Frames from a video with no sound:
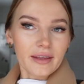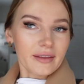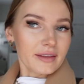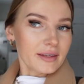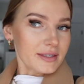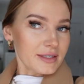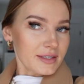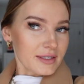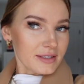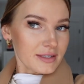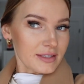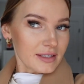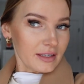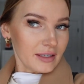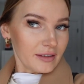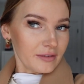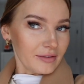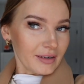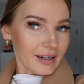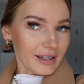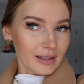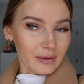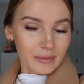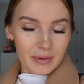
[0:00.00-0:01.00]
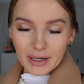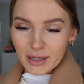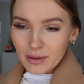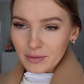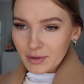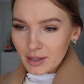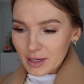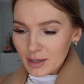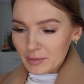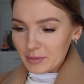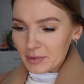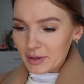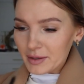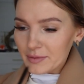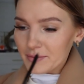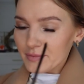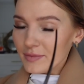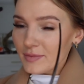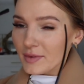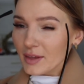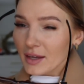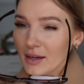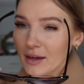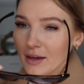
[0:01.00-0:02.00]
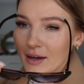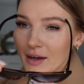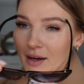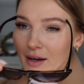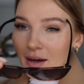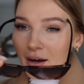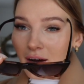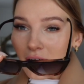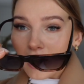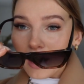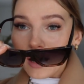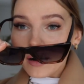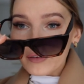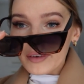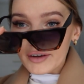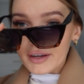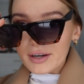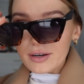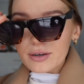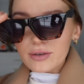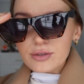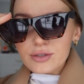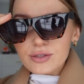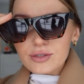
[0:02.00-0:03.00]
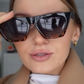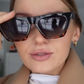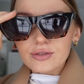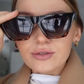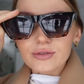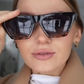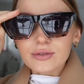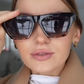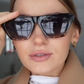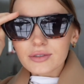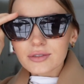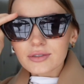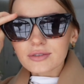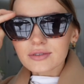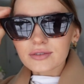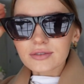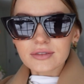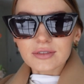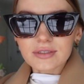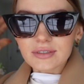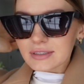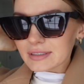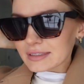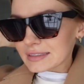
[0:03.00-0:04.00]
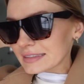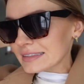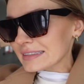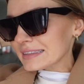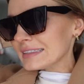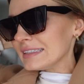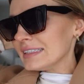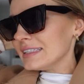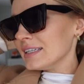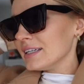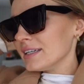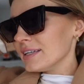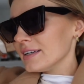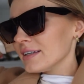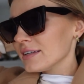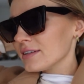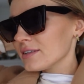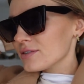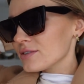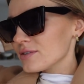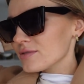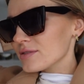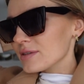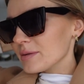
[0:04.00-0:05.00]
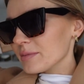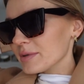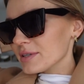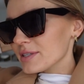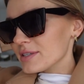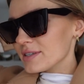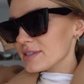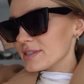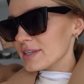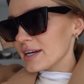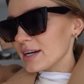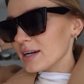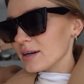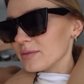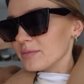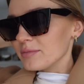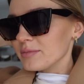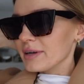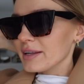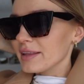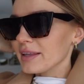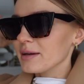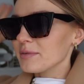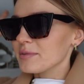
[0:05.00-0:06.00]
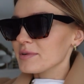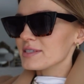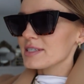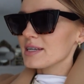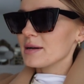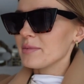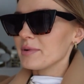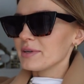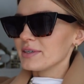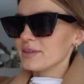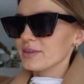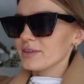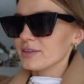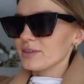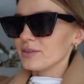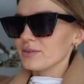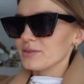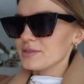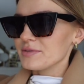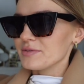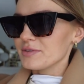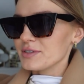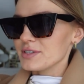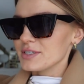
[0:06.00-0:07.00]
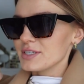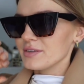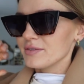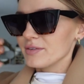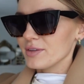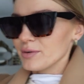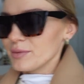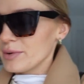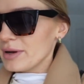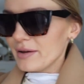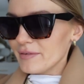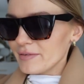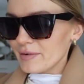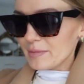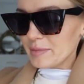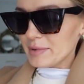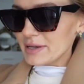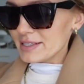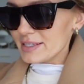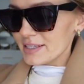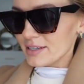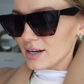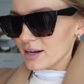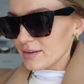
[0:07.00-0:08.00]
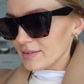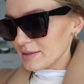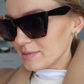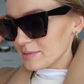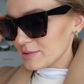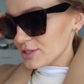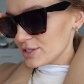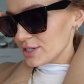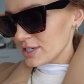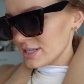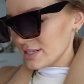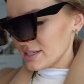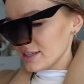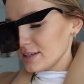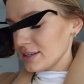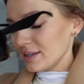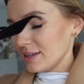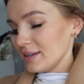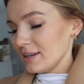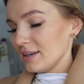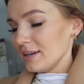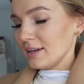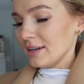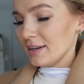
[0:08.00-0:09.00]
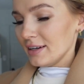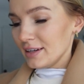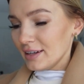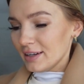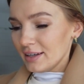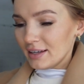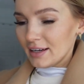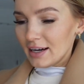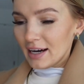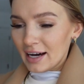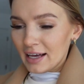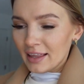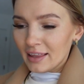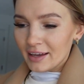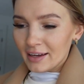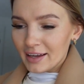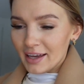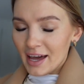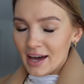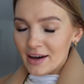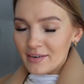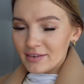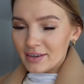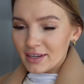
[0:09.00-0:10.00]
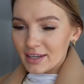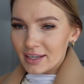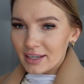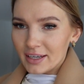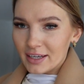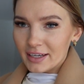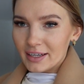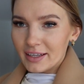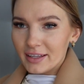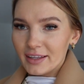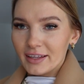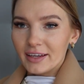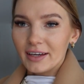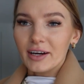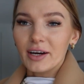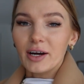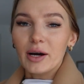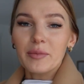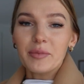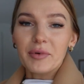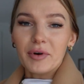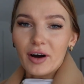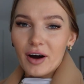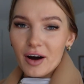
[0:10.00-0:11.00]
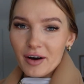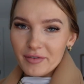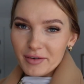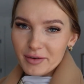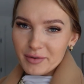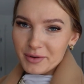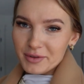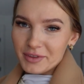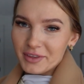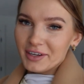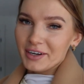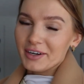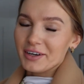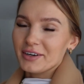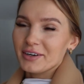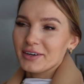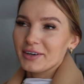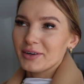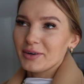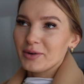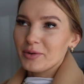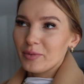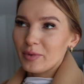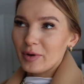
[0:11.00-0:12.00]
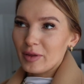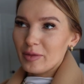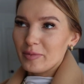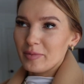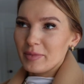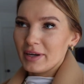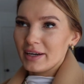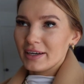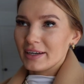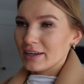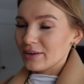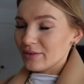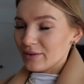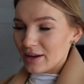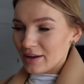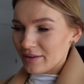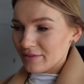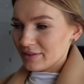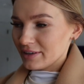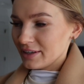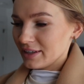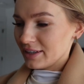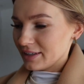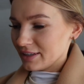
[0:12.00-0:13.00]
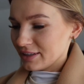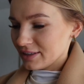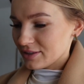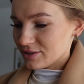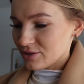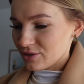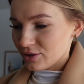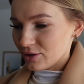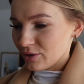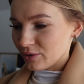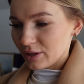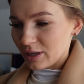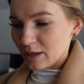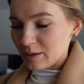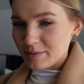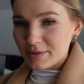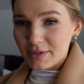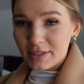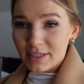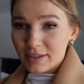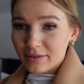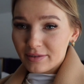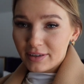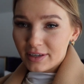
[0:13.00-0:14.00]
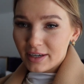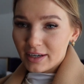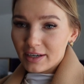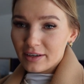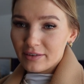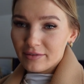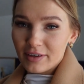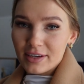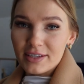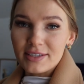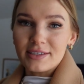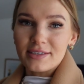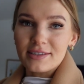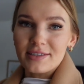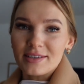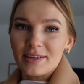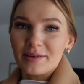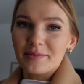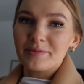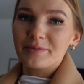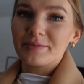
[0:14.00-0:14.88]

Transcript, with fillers: then this is the final makeup look, but off I go to do something to this hair. But I think I'm gonna stop by Dunkin' Donuts first, even though we have an amazing coffee machine. I like having like a cup of coffee with there with me, and I don't have any to-go cups. I definitely gotta invest in some.